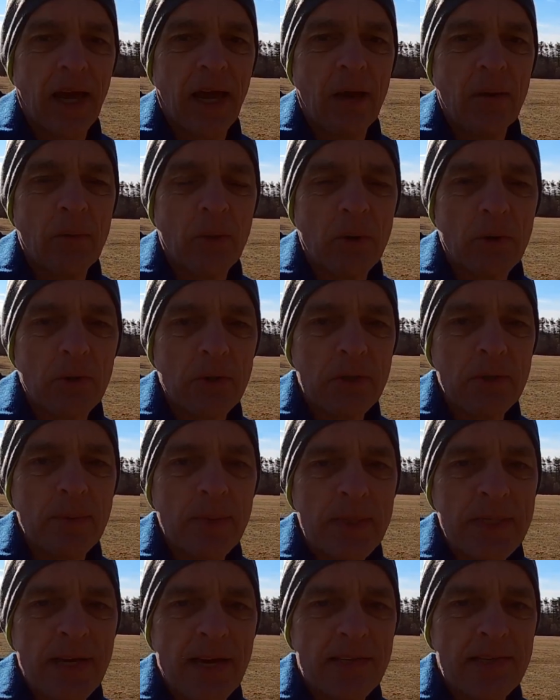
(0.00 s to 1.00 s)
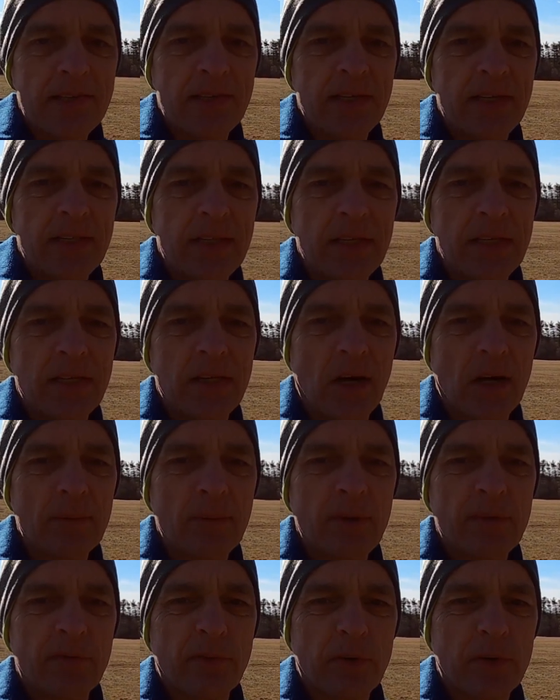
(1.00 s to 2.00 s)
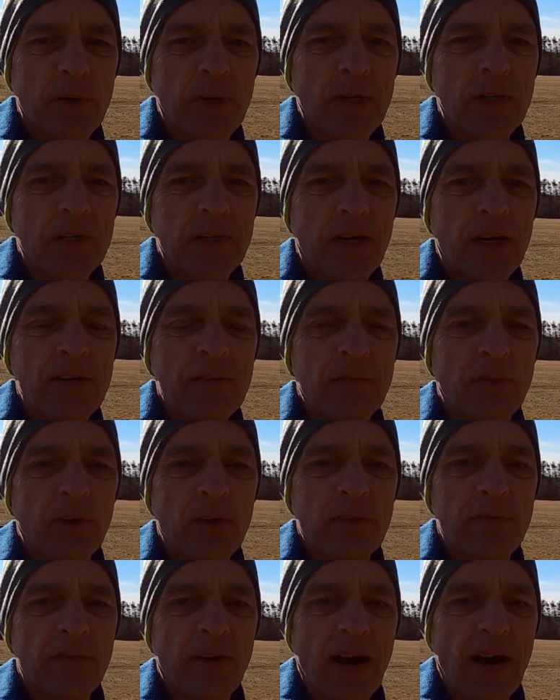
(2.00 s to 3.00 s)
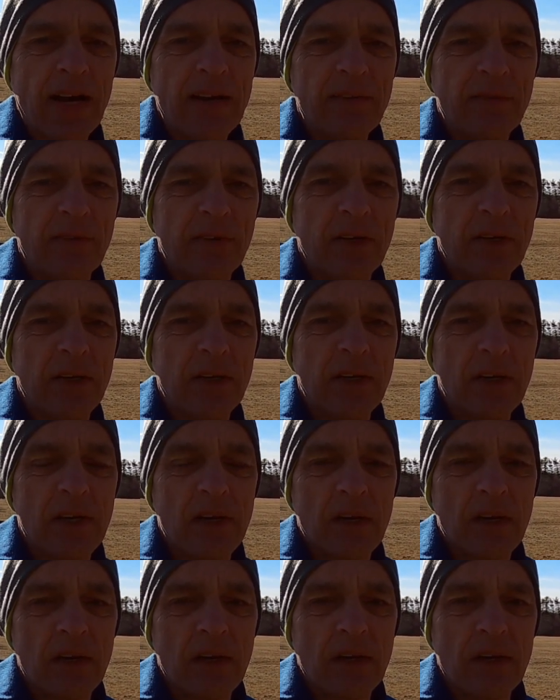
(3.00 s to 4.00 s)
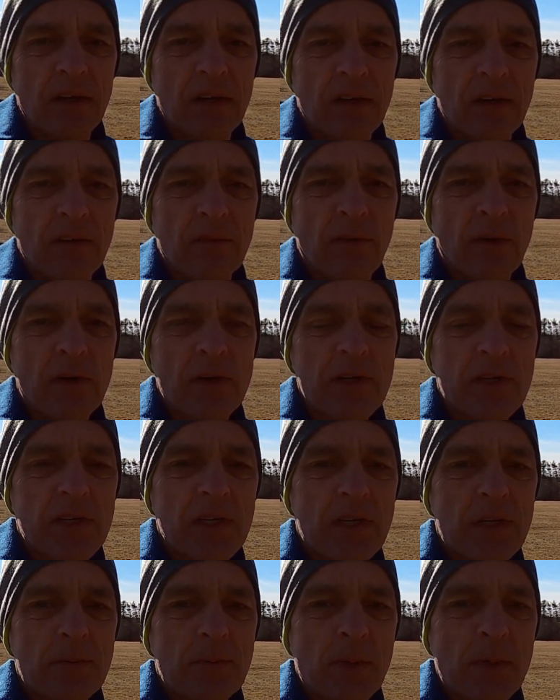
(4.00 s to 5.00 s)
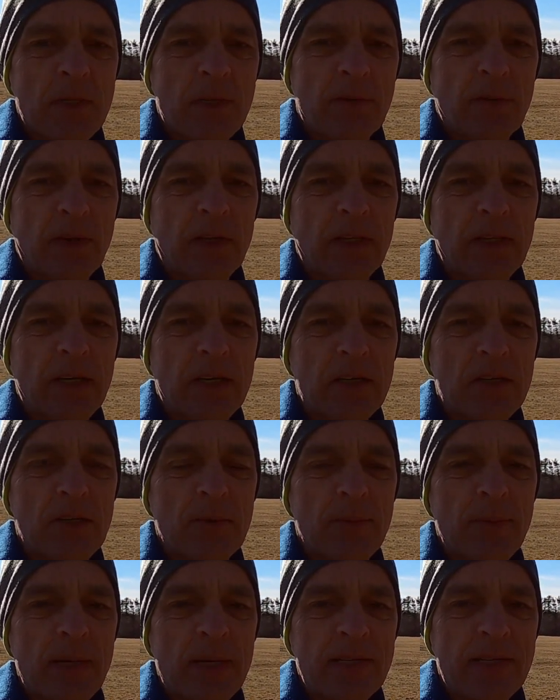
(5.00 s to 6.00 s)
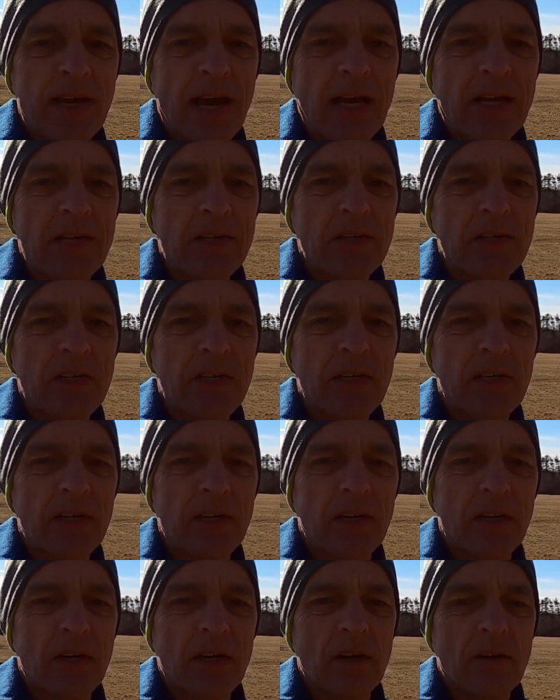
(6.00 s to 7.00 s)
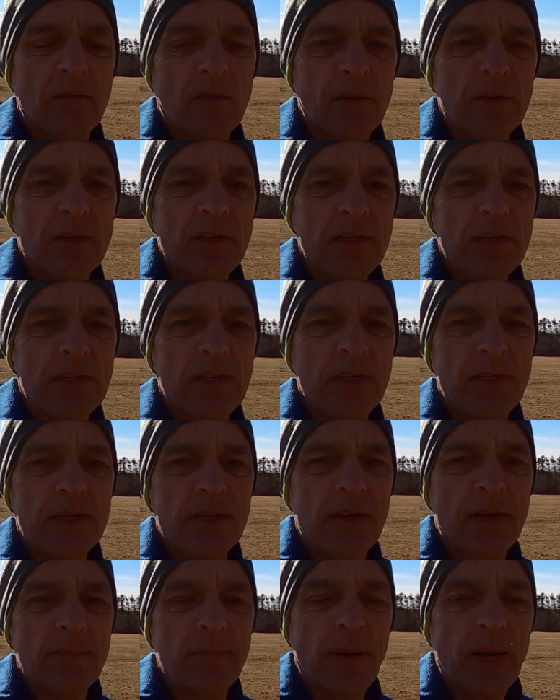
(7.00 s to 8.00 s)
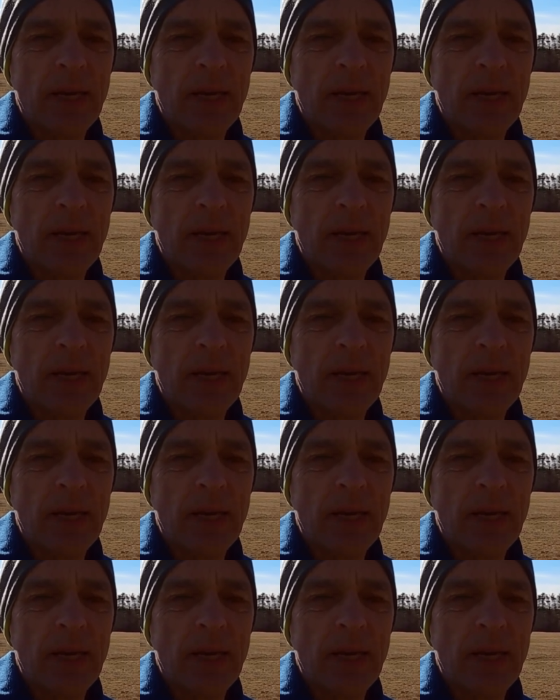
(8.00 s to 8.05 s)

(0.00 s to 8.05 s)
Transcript: And we're going to be testing the Garmin Forerunner 945, focusing specifically on GPS accuracy for distance and